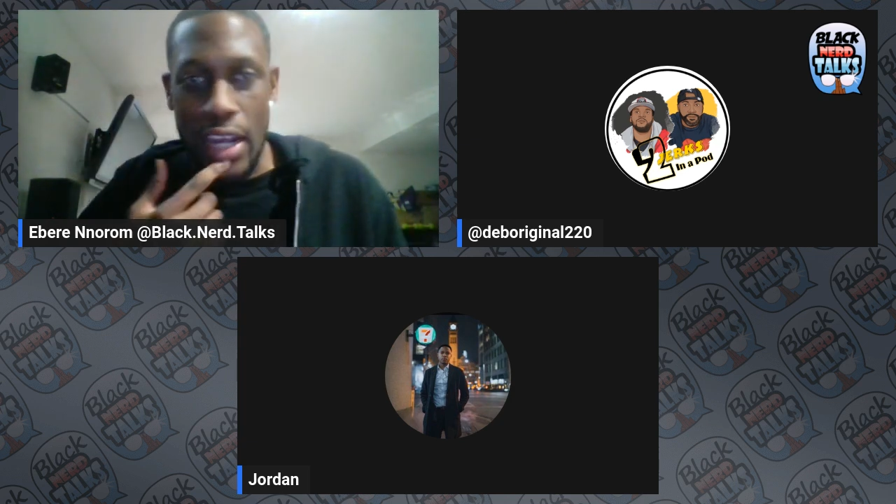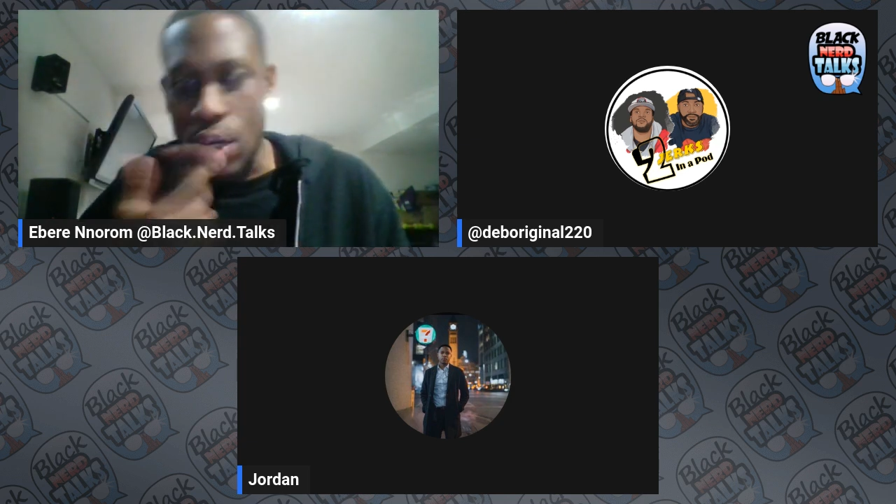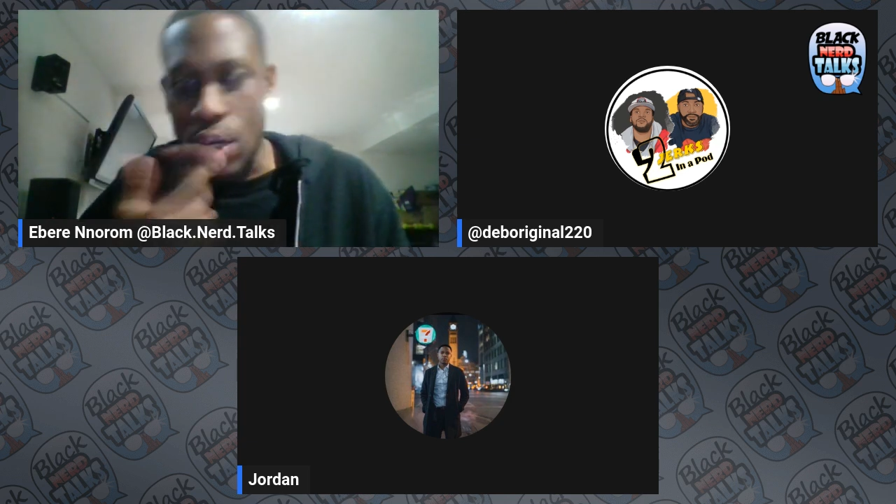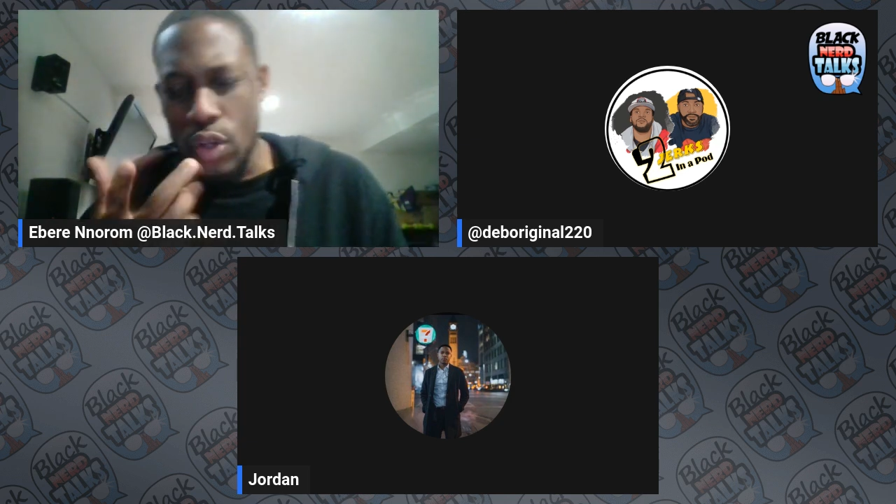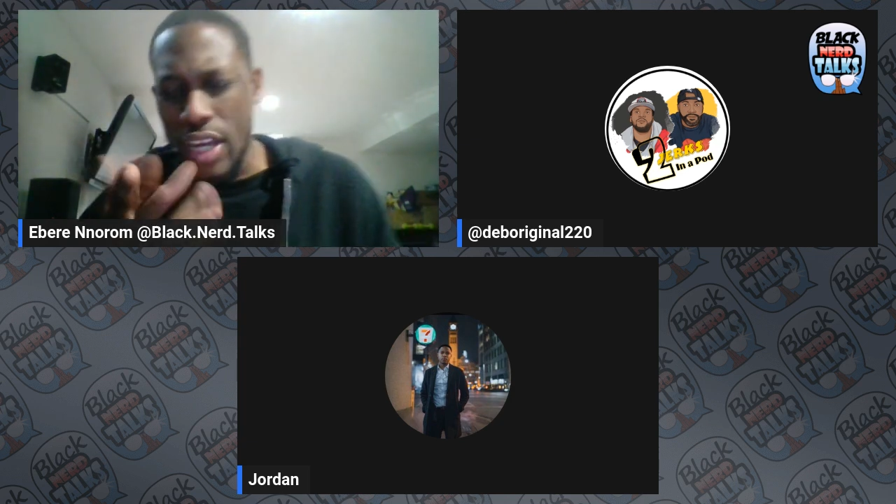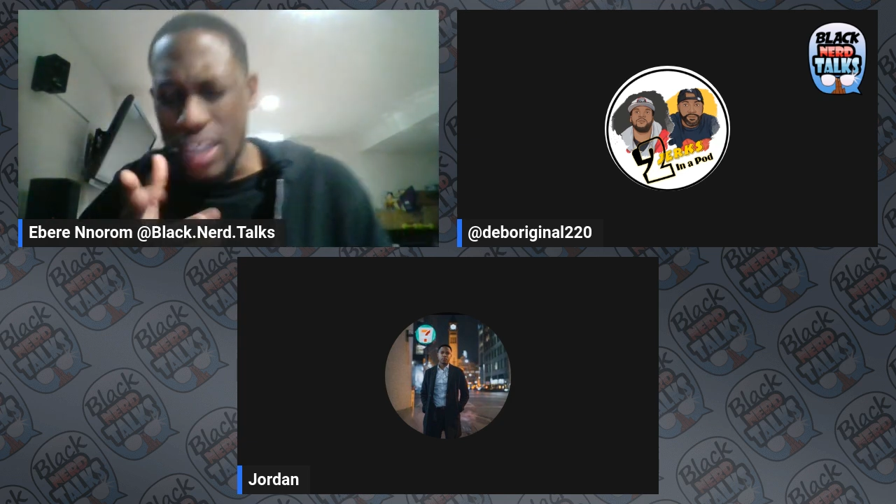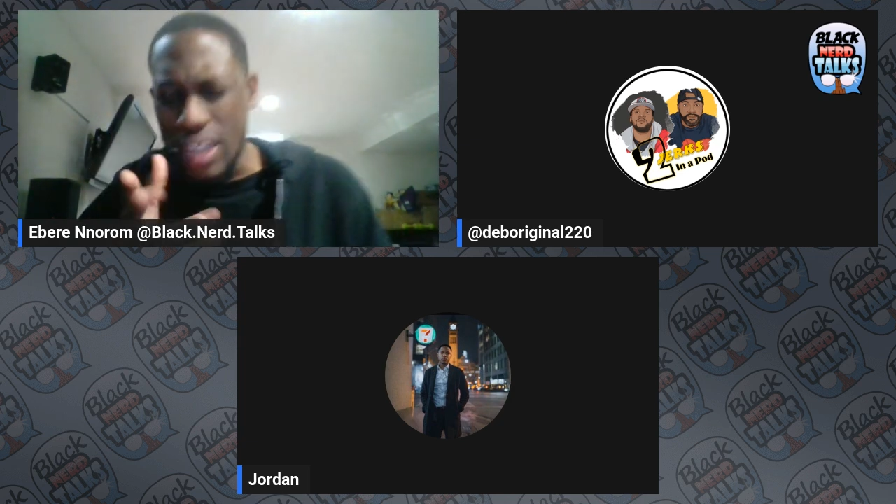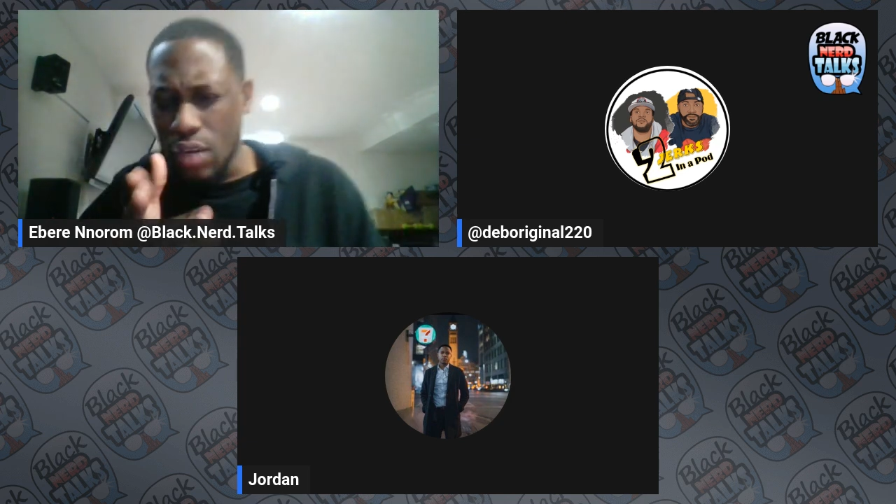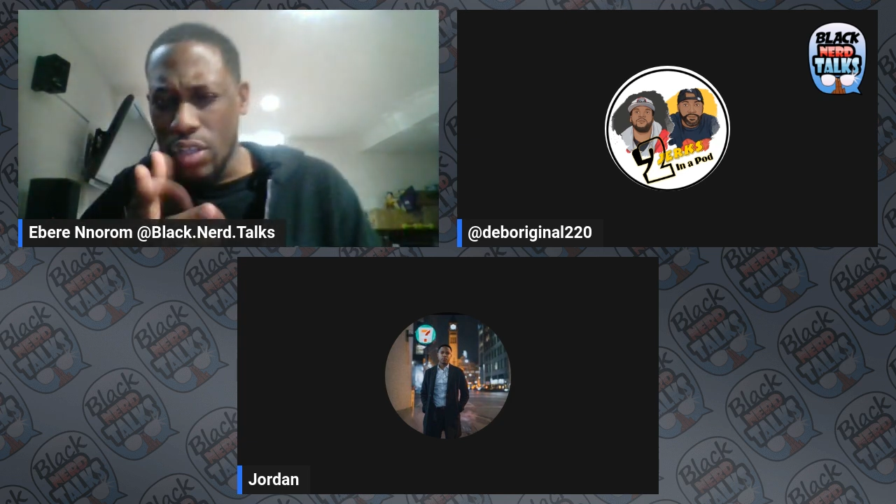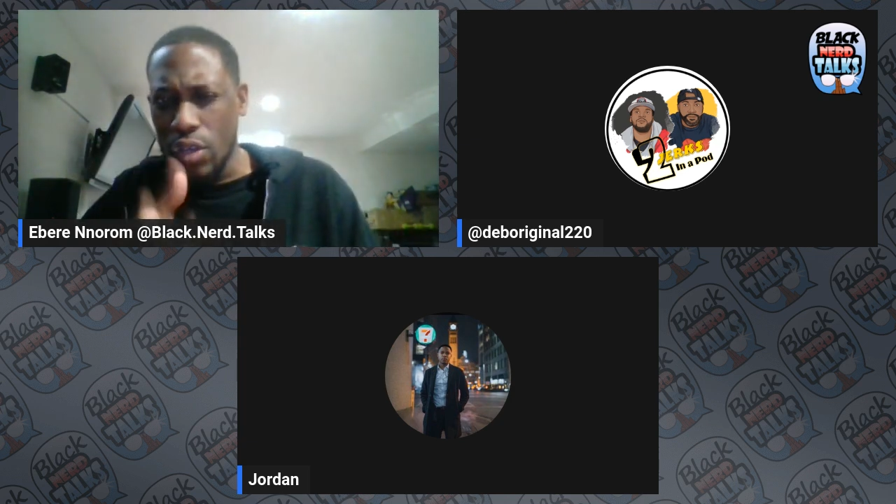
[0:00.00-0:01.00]
I know you guys. I
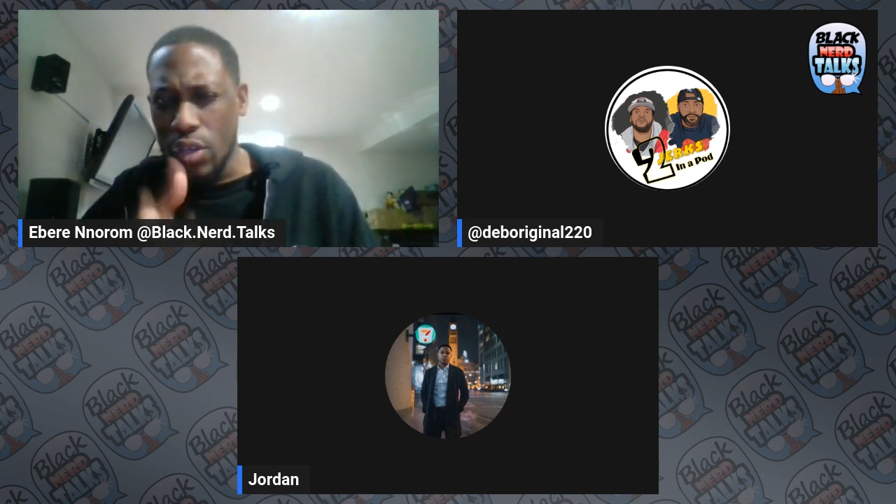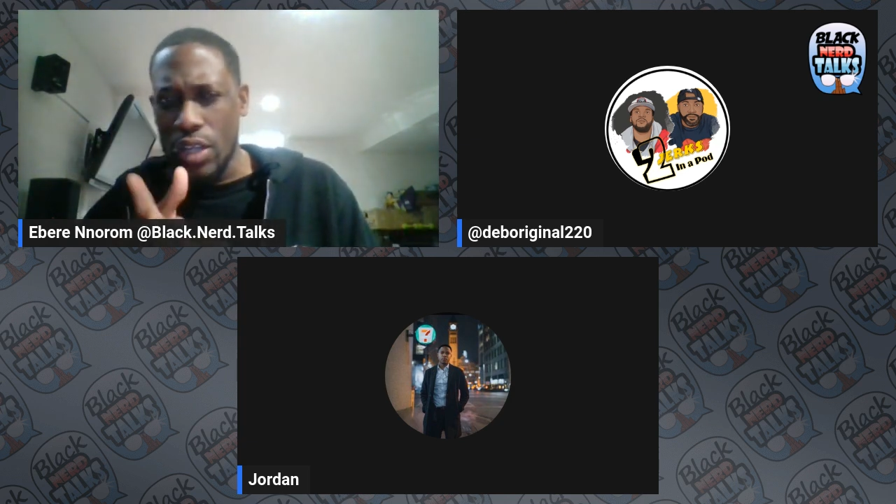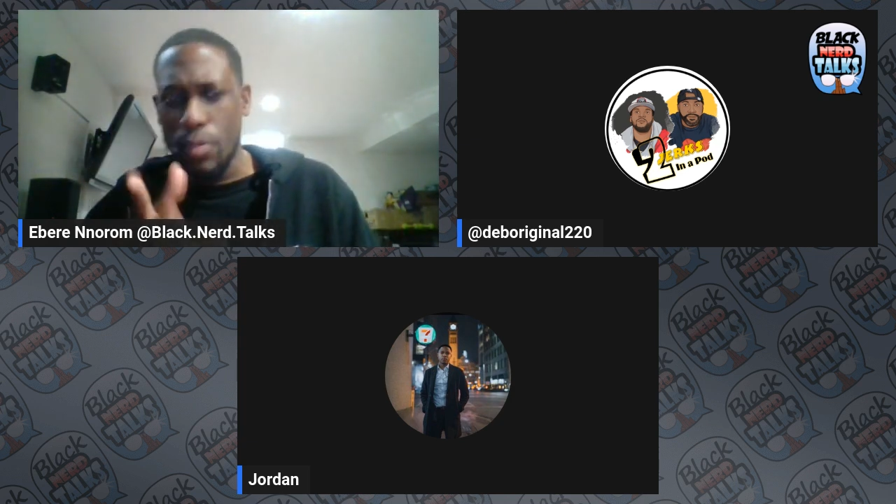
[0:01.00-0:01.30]
don't think you guys